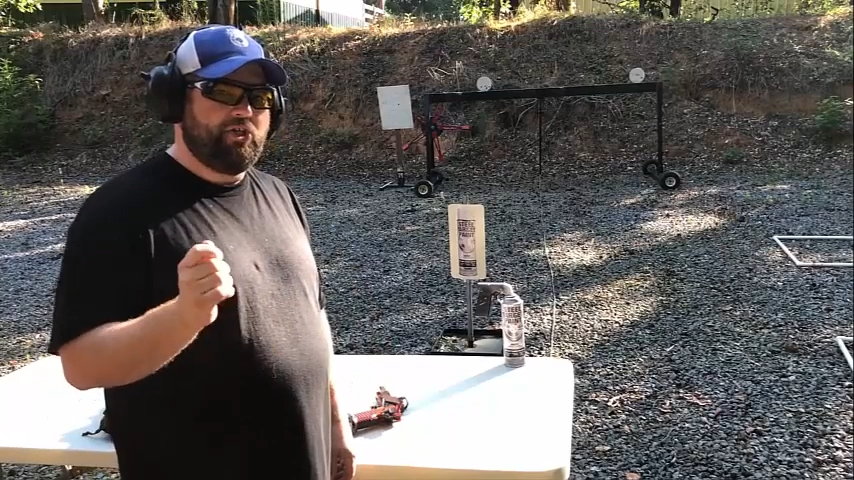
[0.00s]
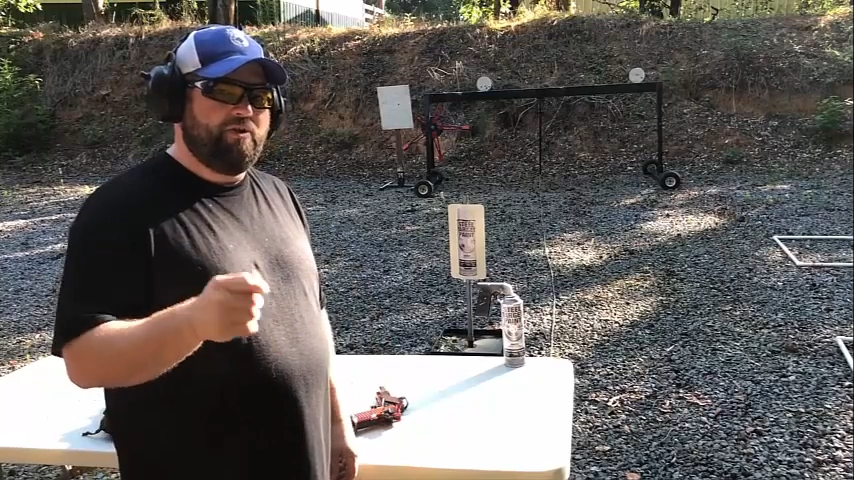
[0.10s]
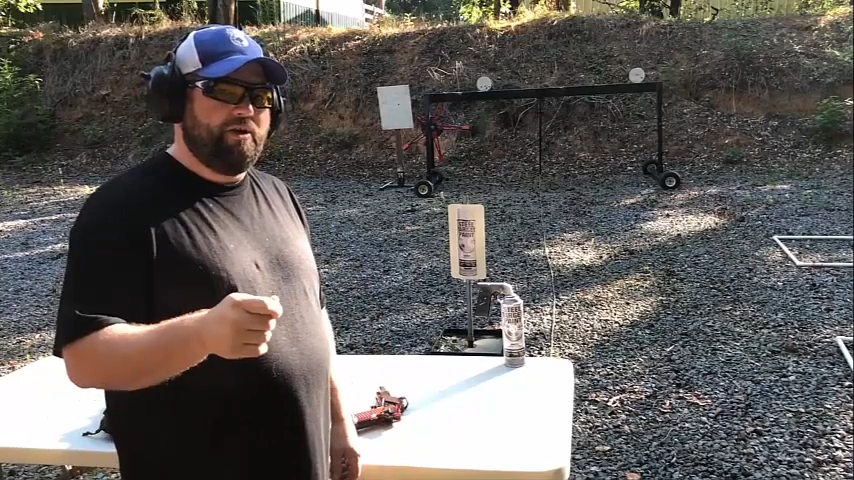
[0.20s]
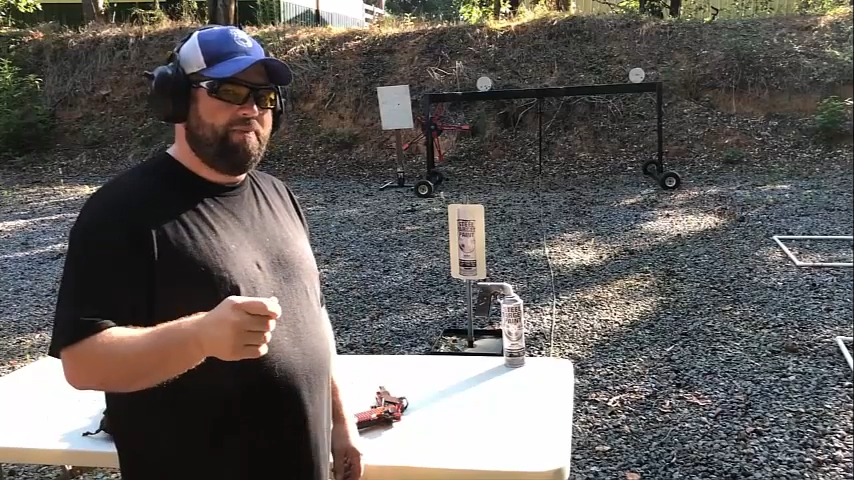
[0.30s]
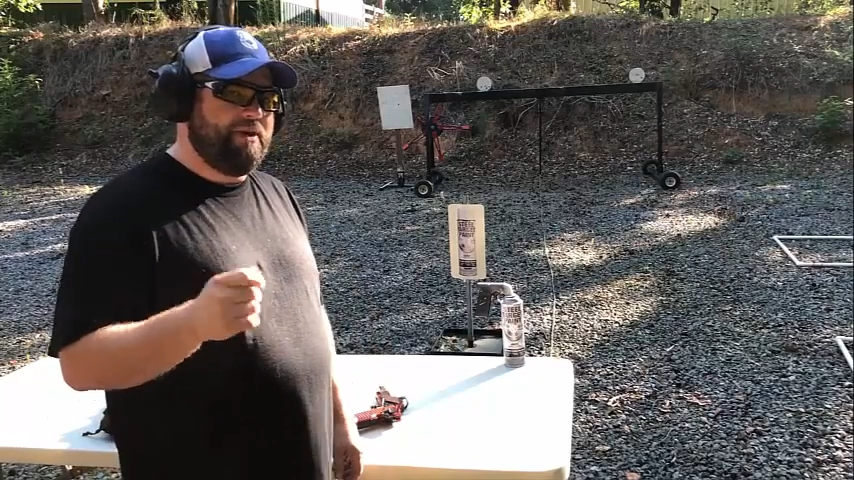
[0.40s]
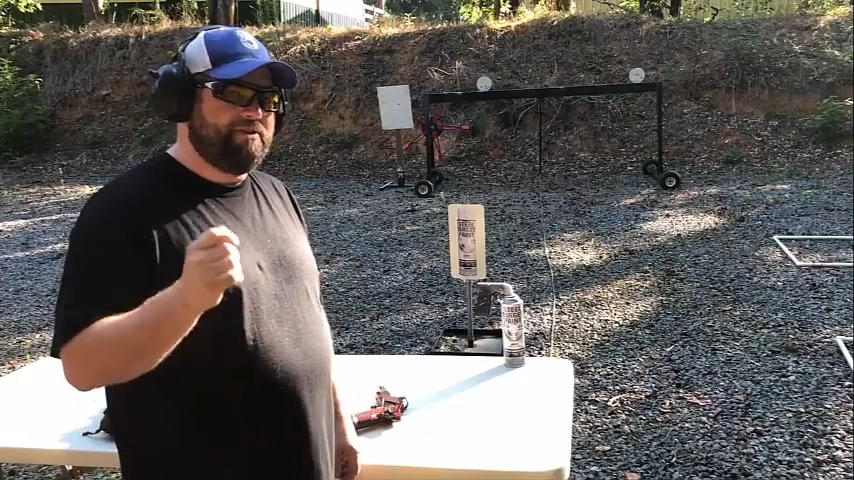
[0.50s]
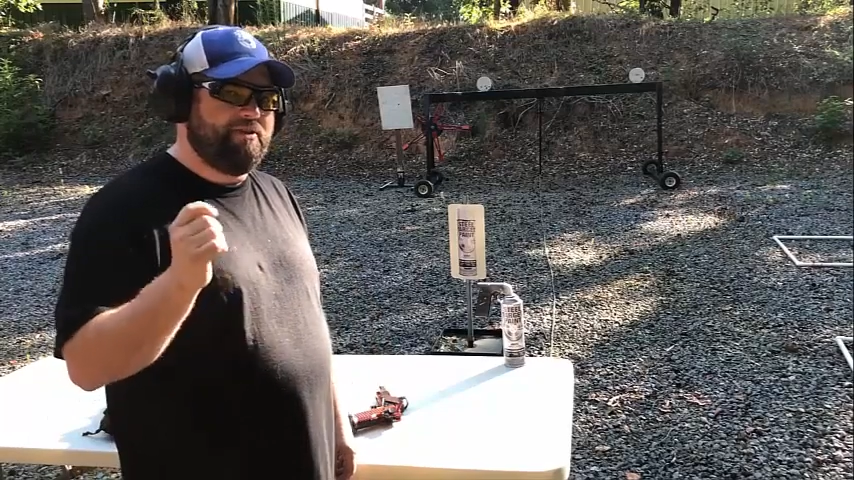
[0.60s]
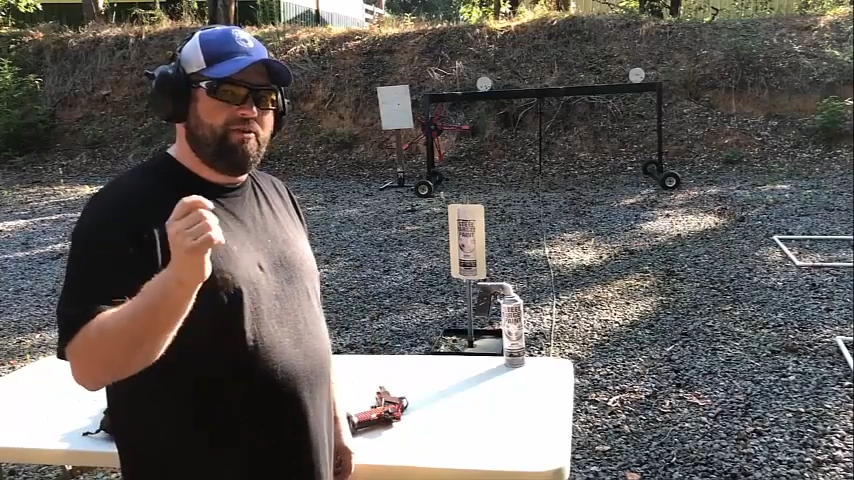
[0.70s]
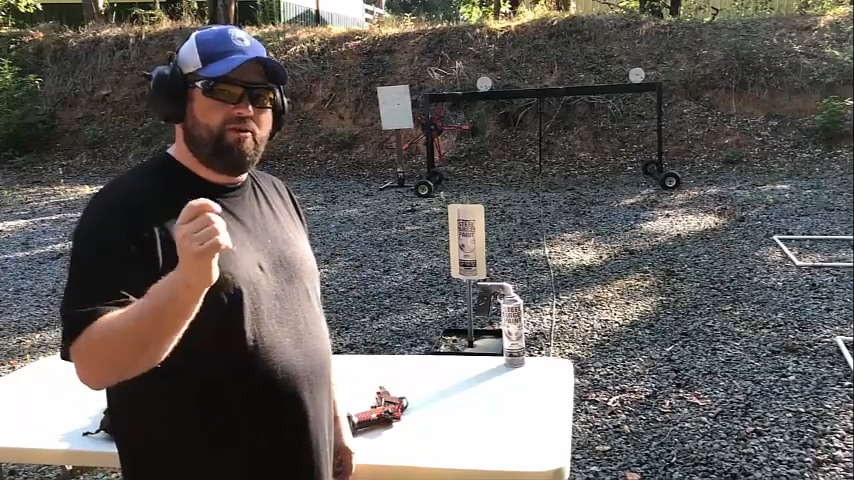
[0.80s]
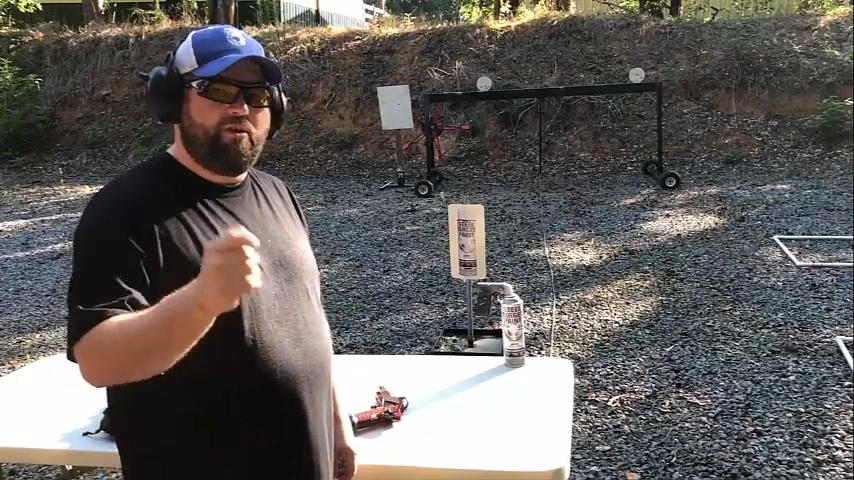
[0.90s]
shooting a
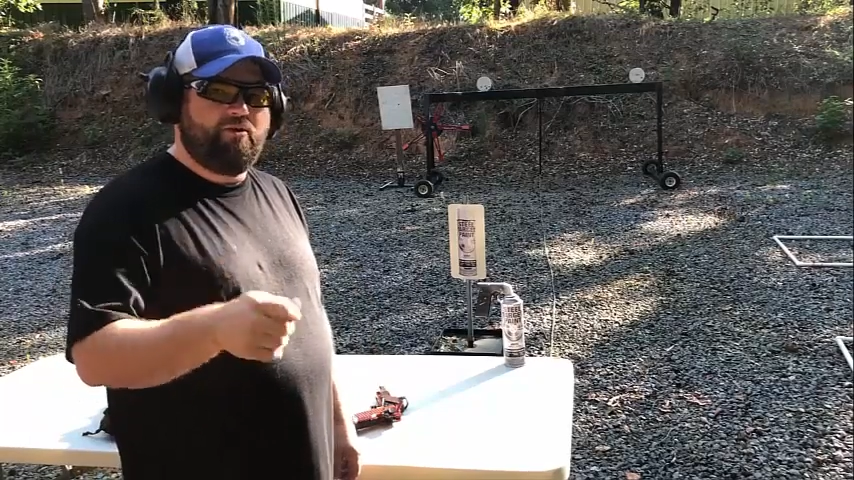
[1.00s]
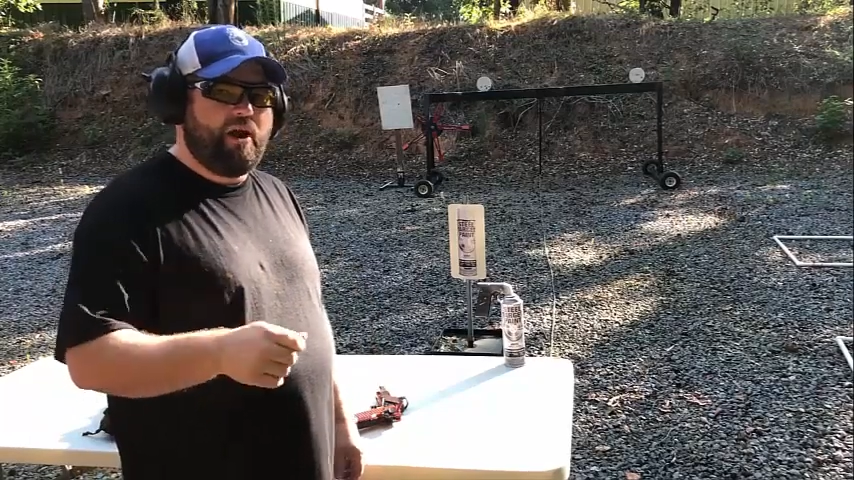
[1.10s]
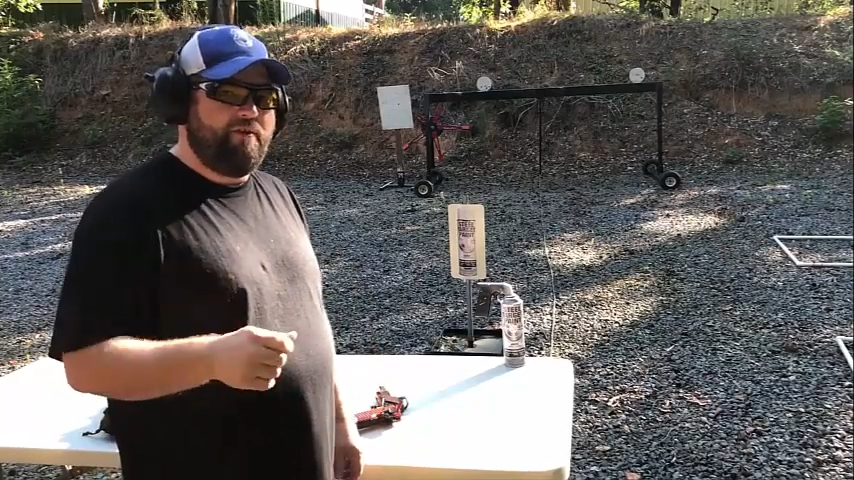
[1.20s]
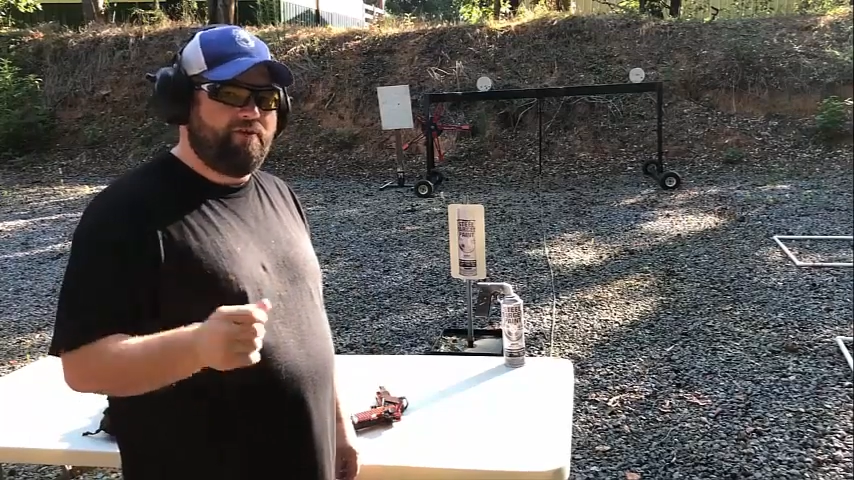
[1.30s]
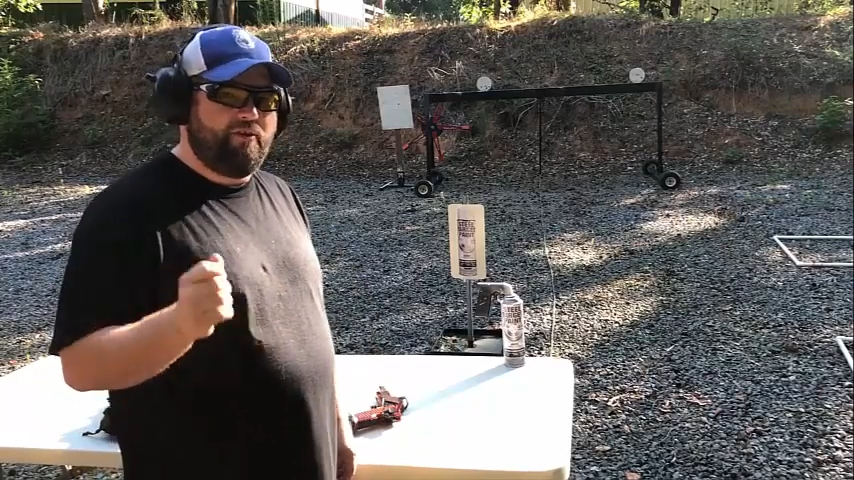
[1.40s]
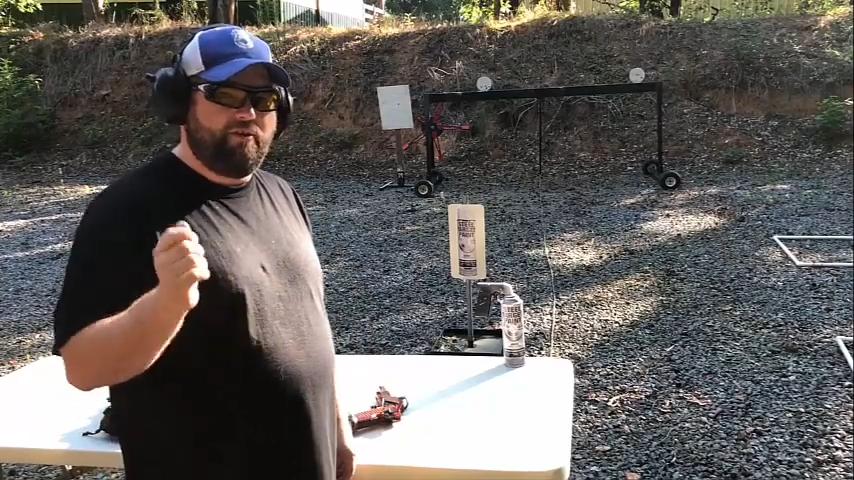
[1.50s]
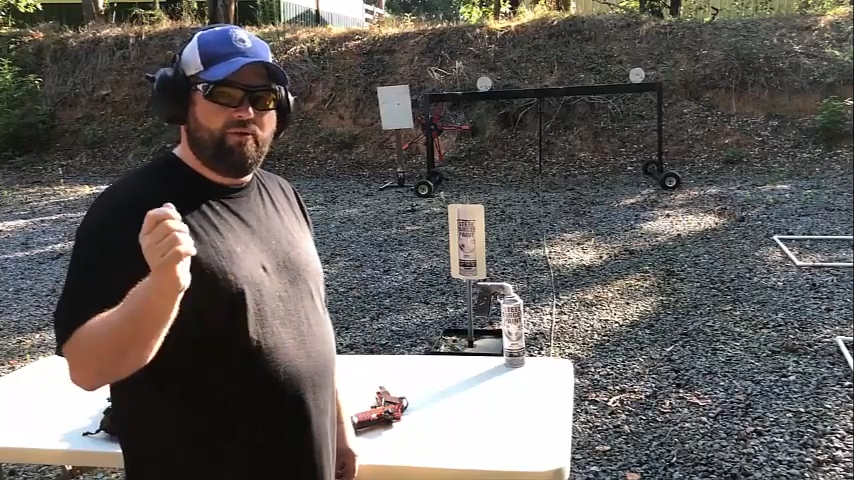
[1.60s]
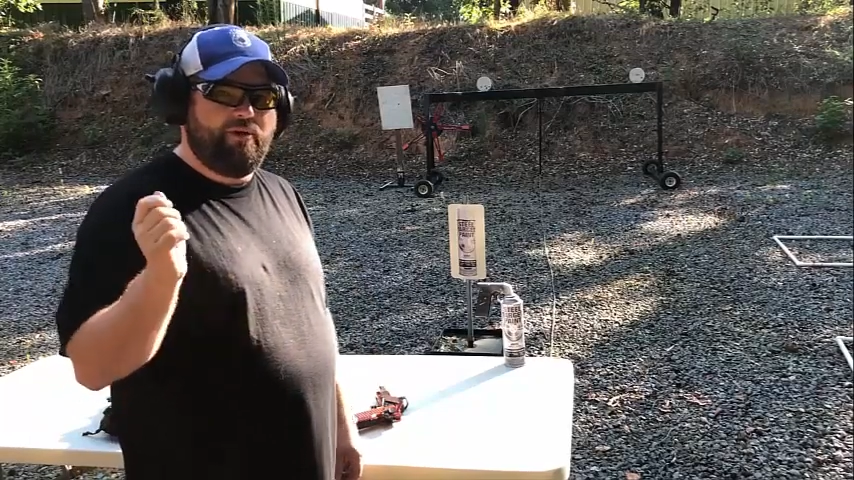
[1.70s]
pistol or a rifle or